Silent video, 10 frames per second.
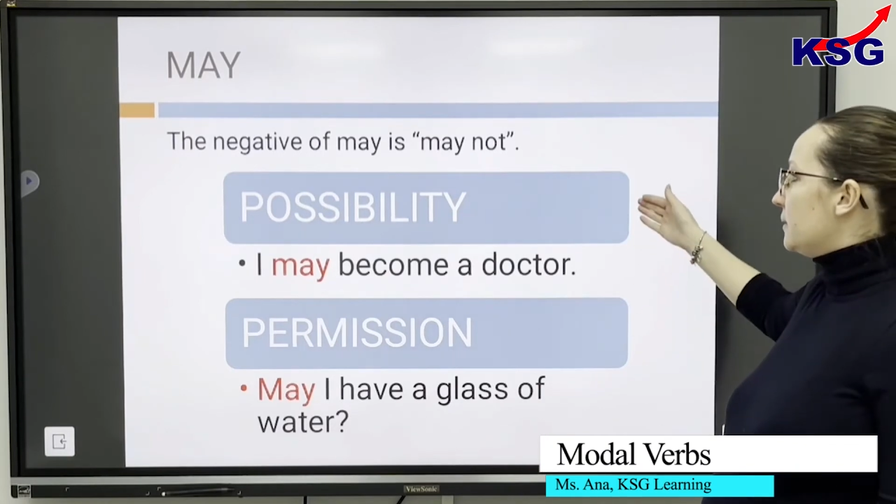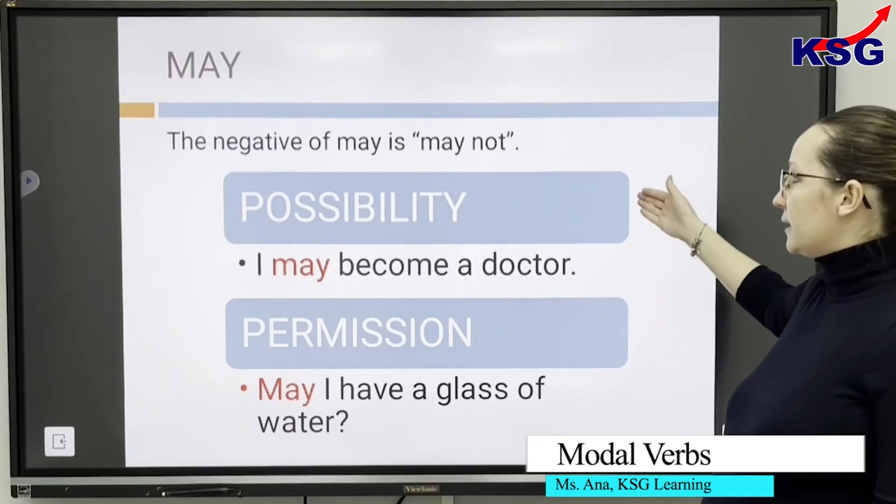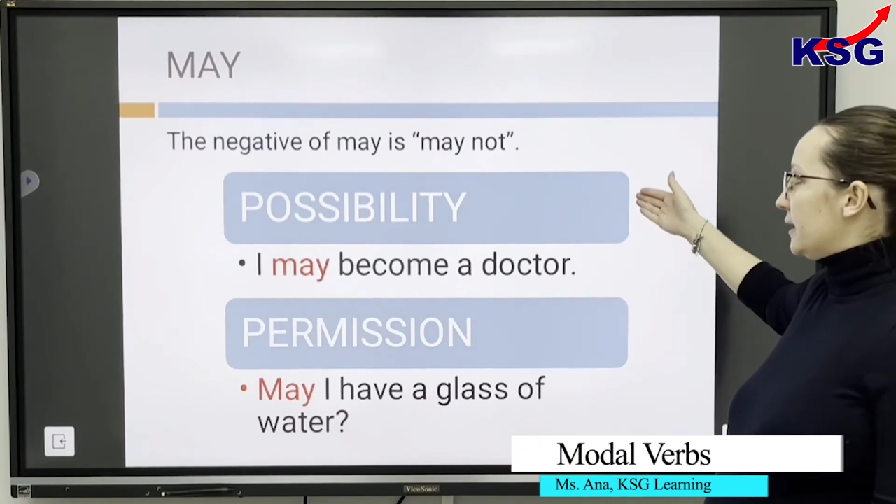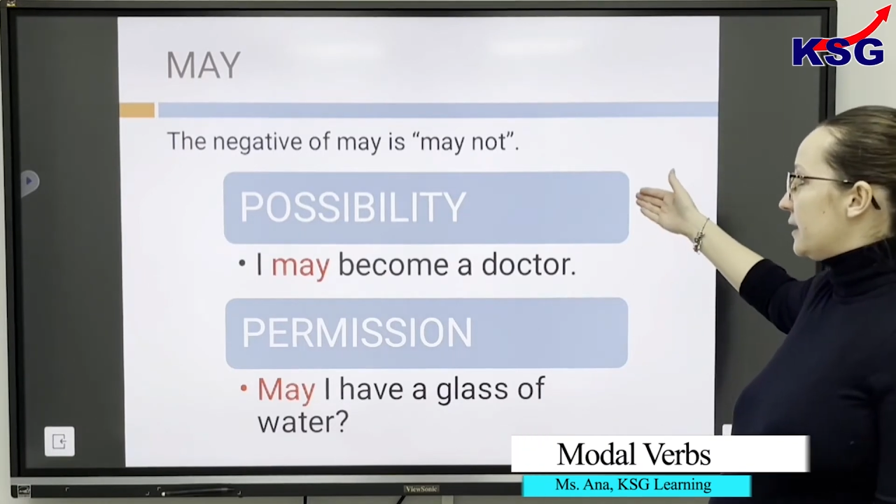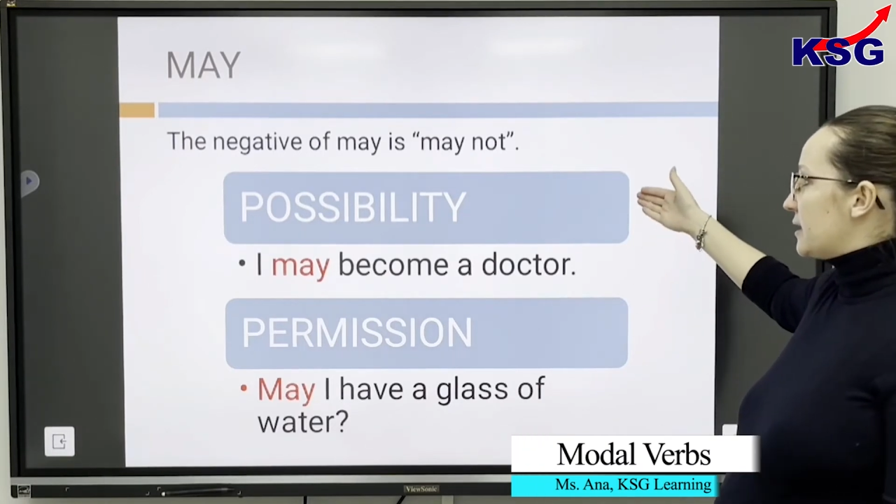
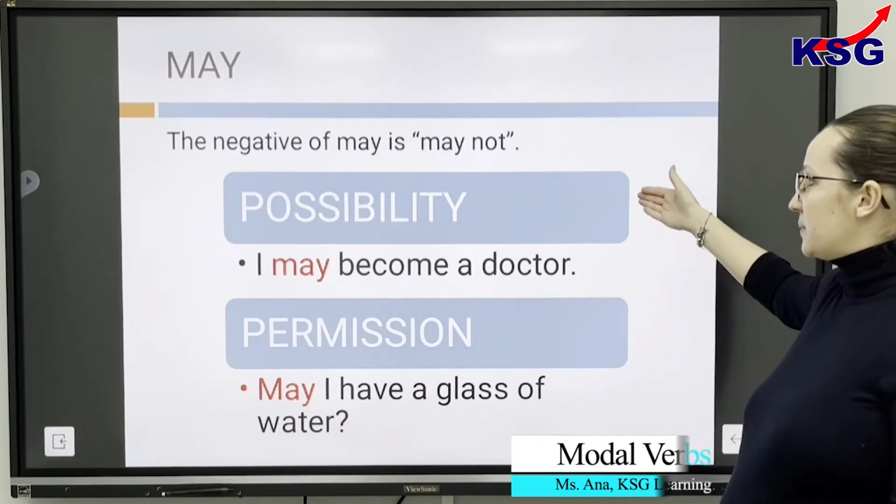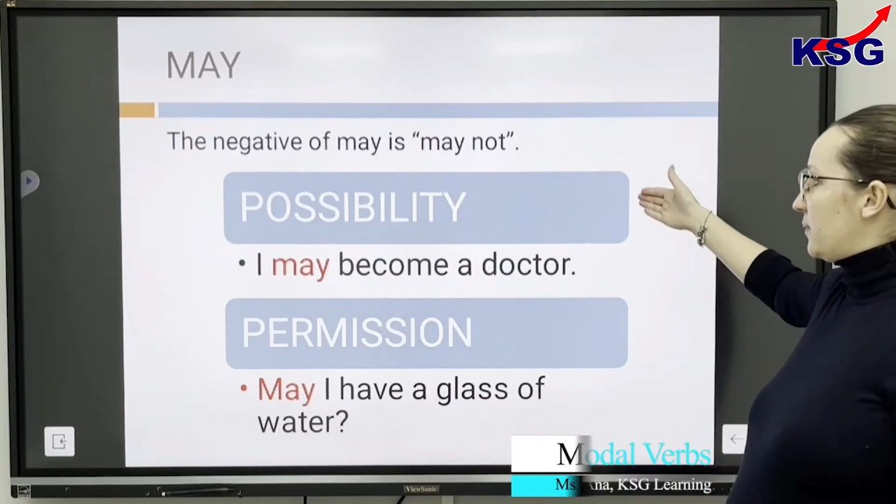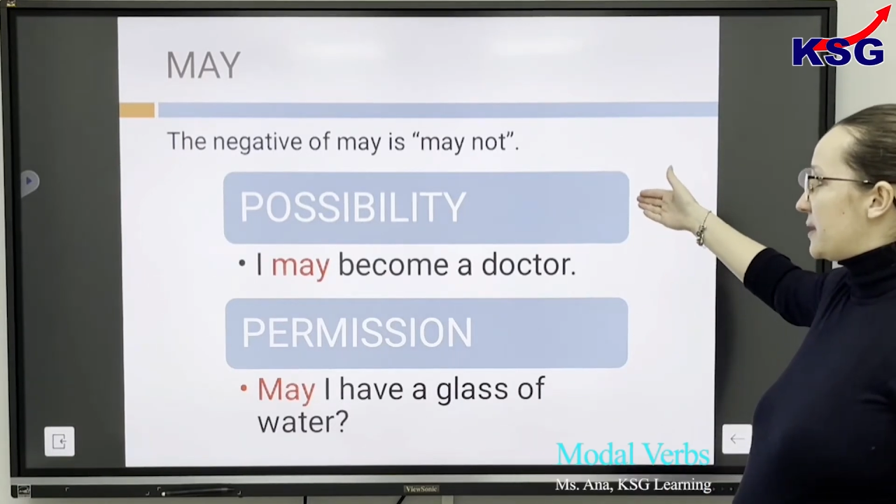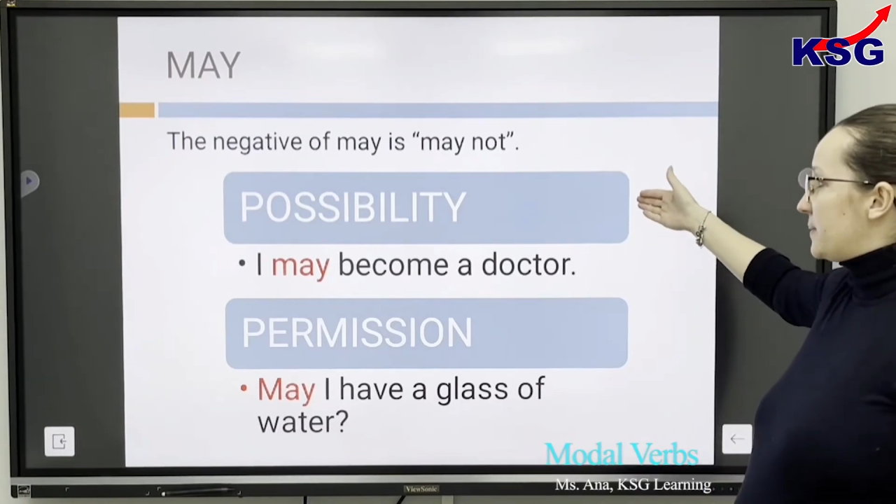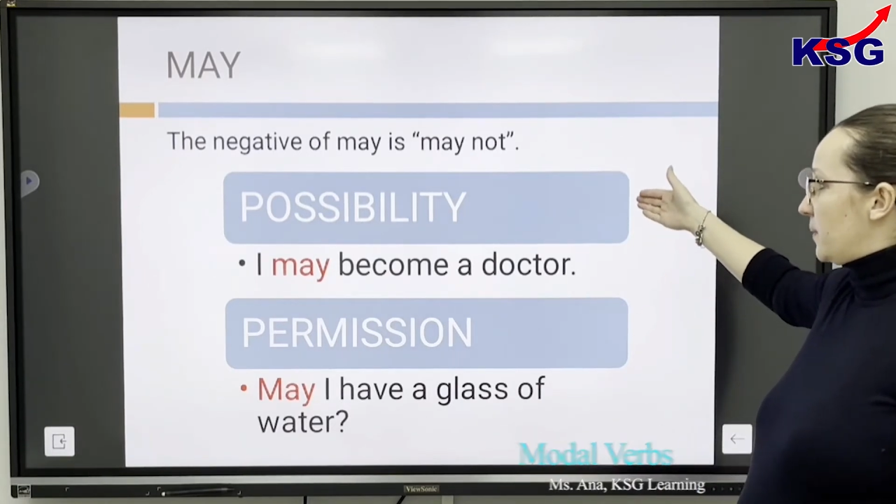Here
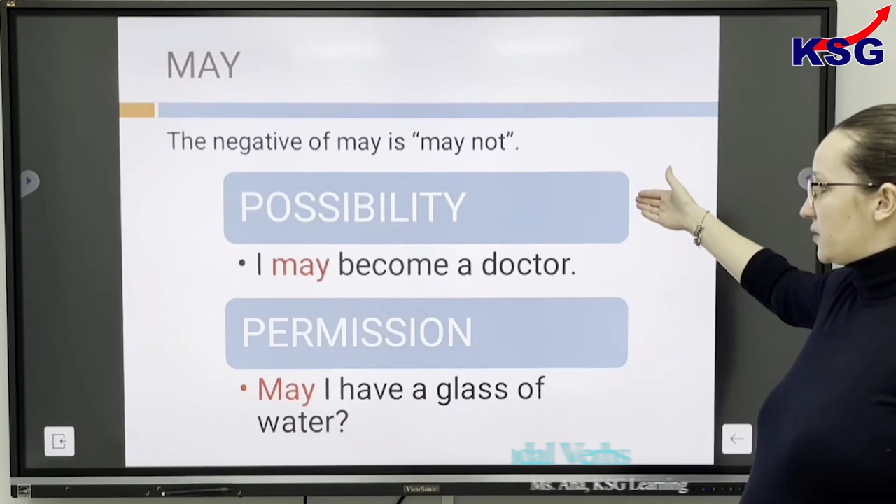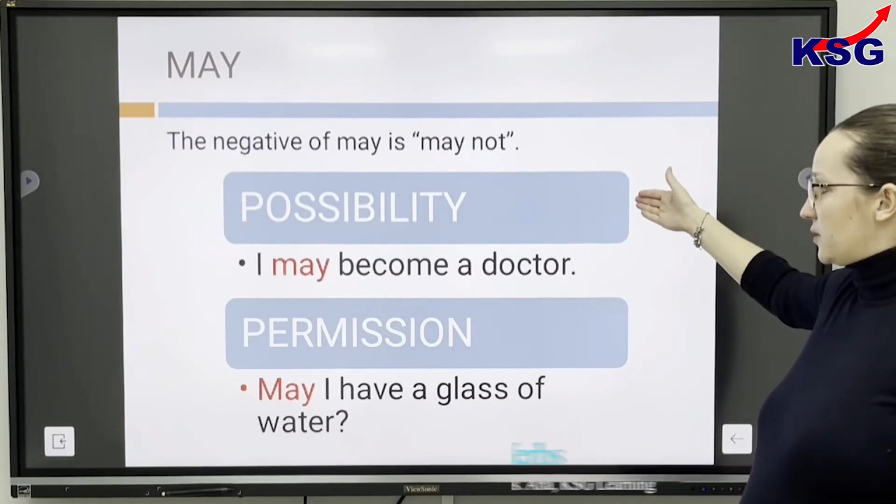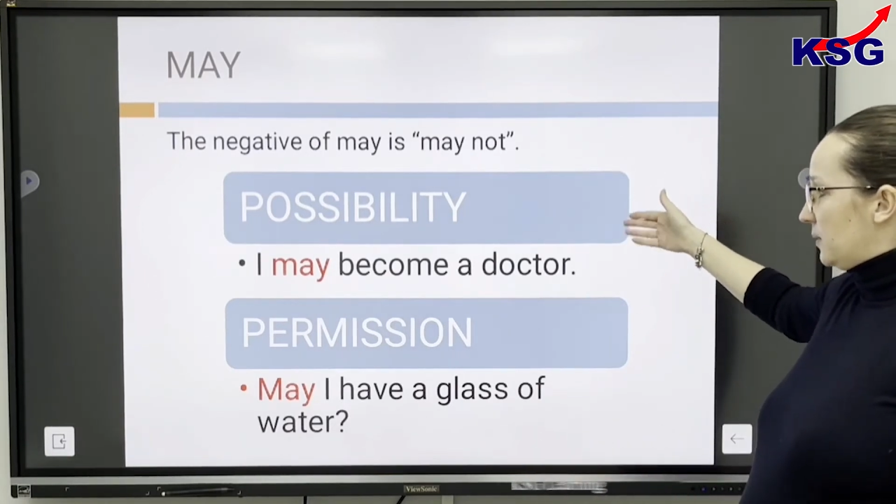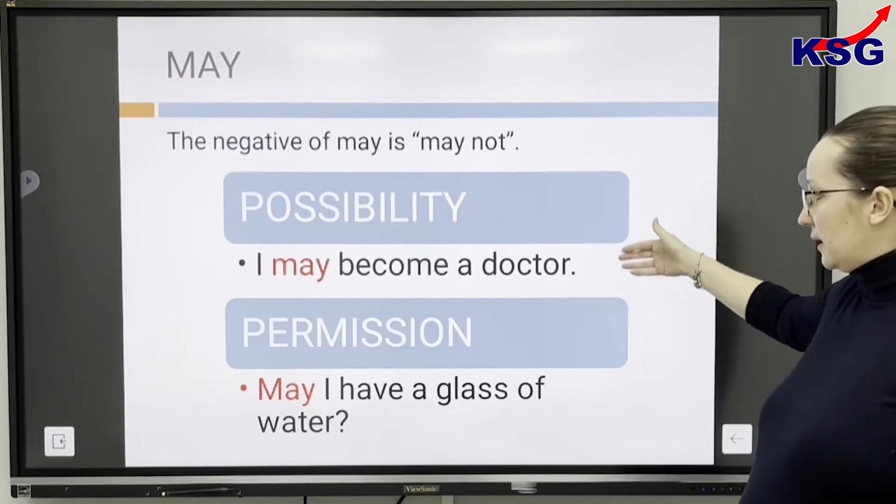can express